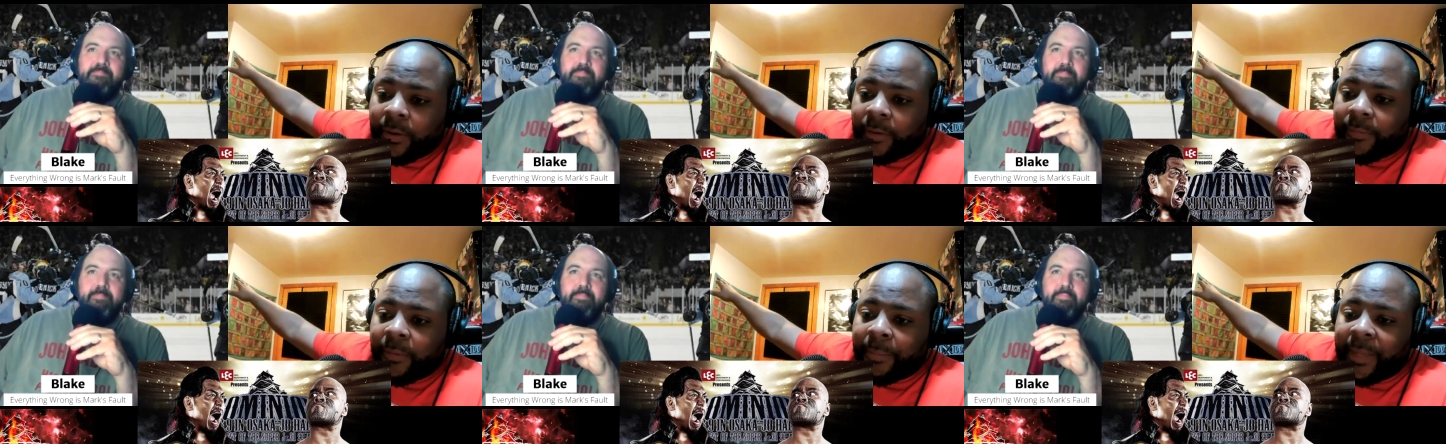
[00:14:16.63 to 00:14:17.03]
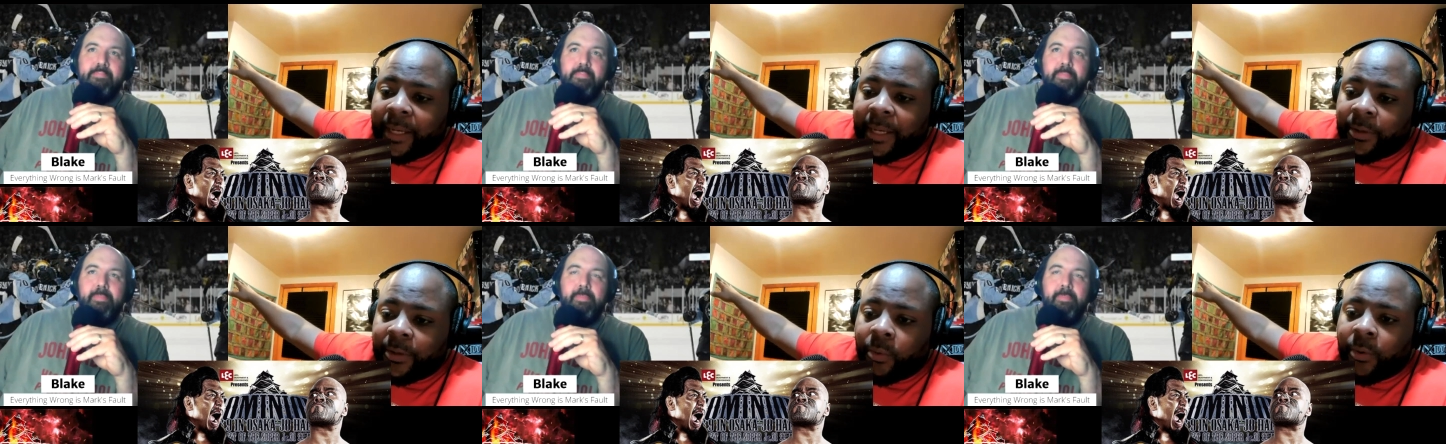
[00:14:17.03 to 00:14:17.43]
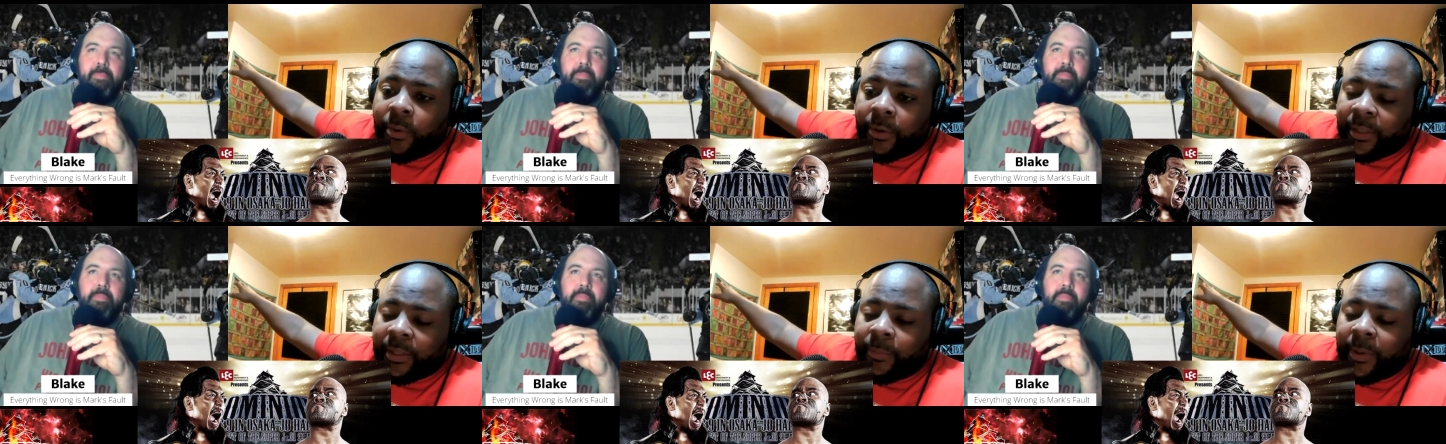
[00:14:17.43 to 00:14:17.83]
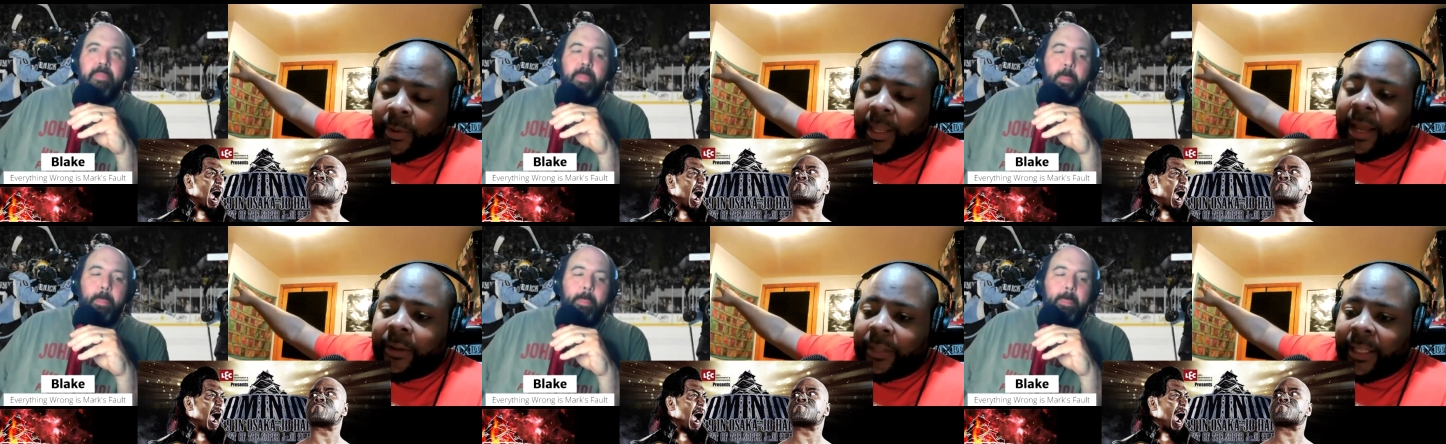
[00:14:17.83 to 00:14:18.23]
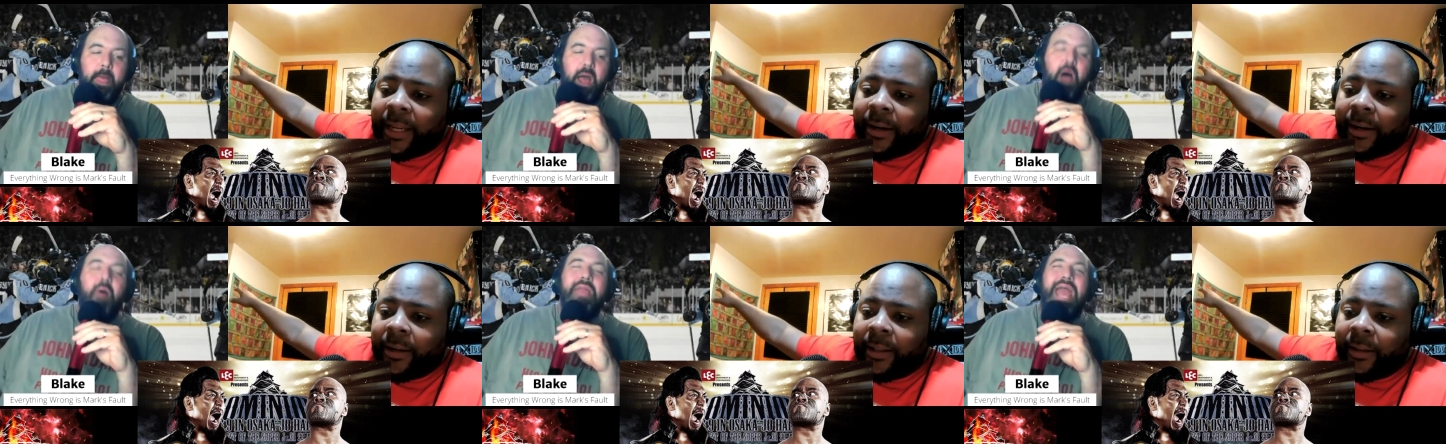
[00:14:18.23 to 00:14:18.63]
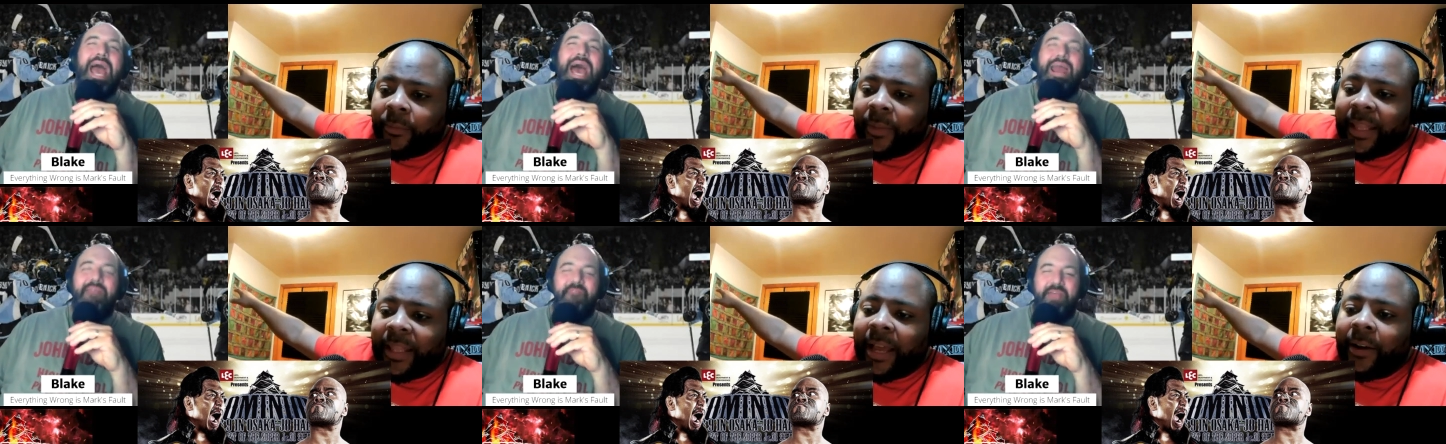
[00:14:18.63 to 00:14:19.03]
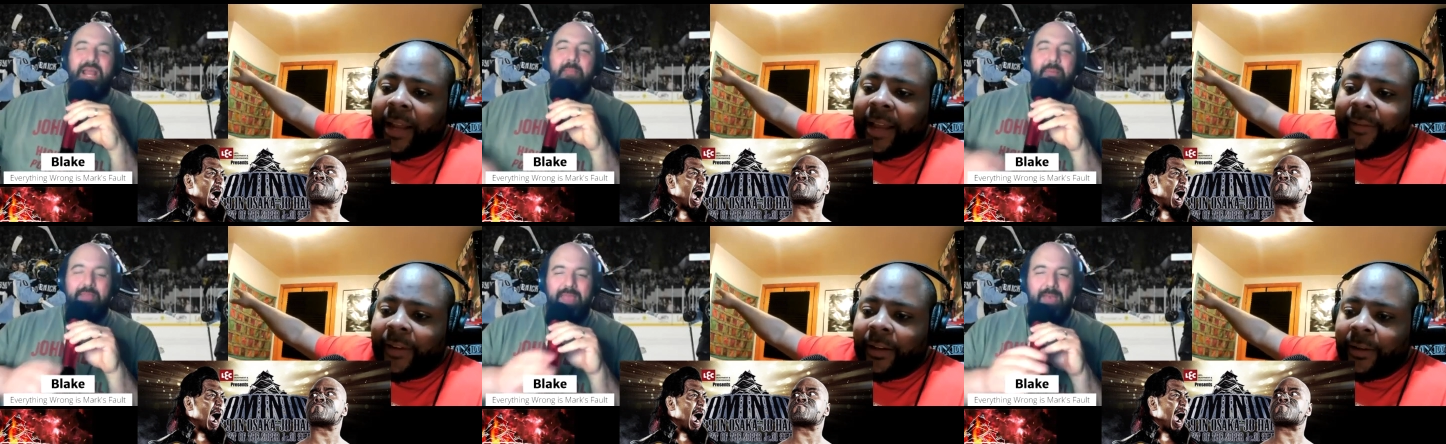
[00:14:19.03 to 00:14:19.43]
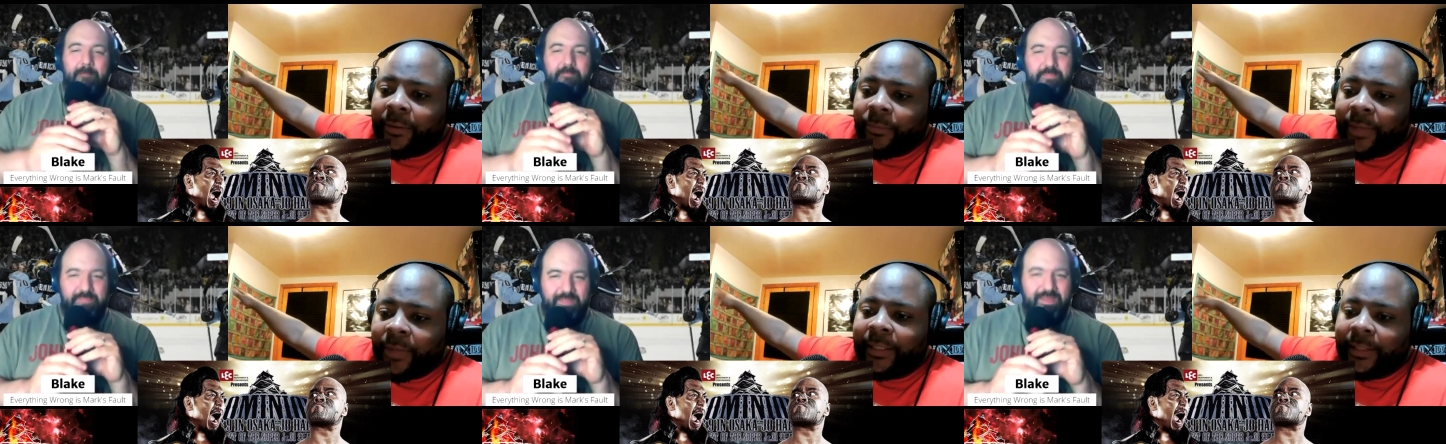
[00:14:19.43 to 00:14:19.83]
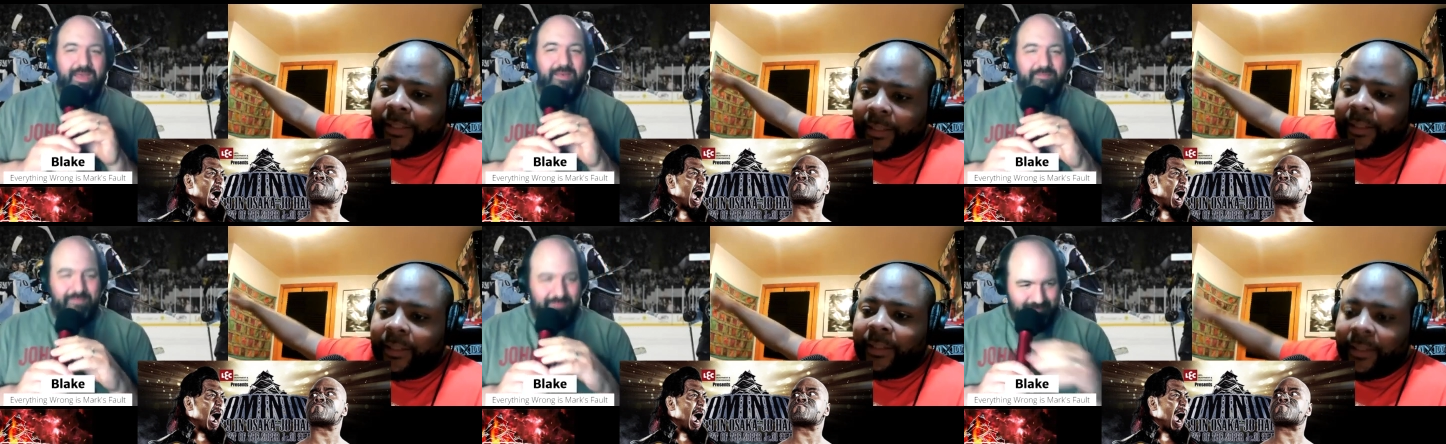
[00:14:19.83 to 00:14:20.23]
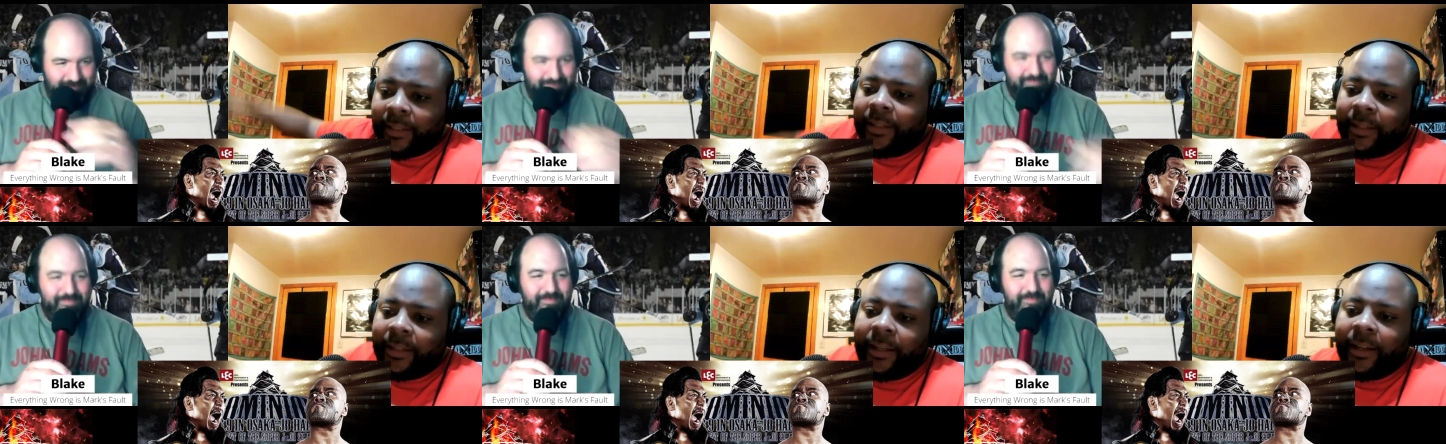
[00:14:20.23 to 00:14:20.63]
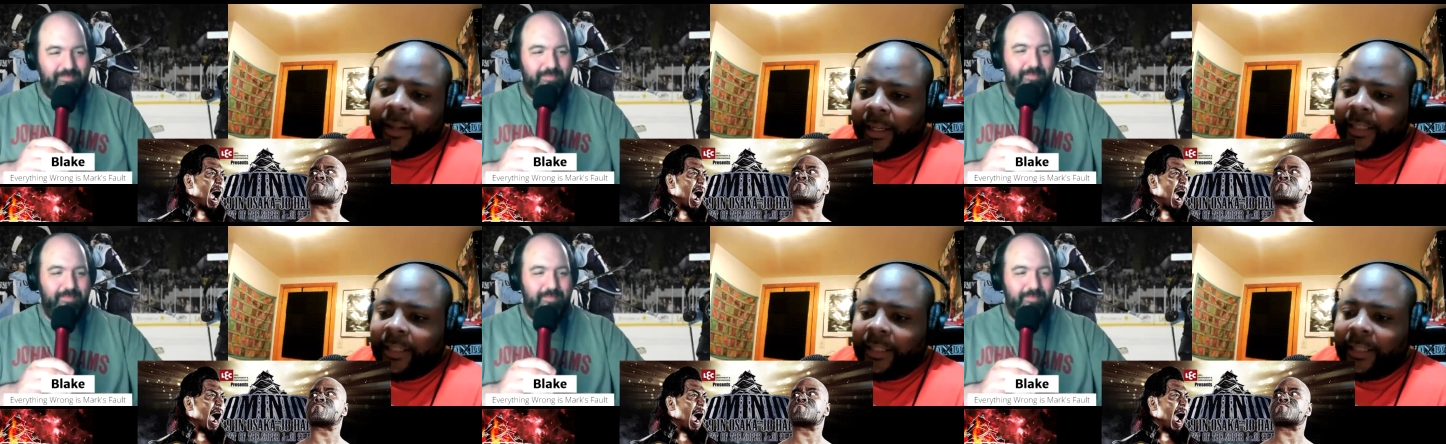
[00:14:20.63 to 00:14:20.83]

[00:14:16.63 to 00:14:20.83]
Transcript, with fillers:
Speaker 1: Forbidden Door somewhere out there oh, yeah, without having to risk hmm.